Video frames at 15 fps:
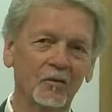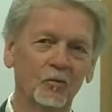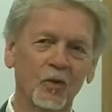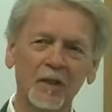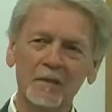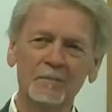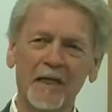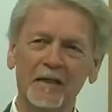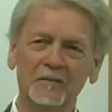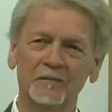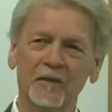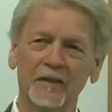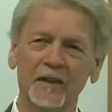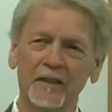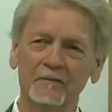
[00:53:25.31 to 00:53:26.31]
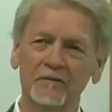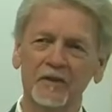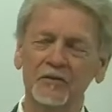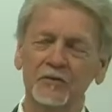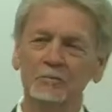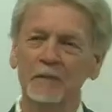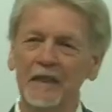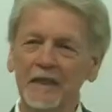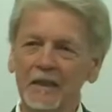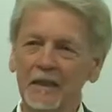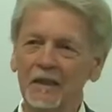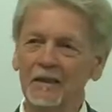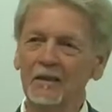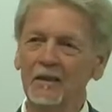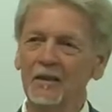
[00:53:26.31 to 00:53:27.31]
What about forgiveness?
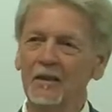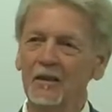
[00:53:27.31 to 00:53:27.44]
Meaning,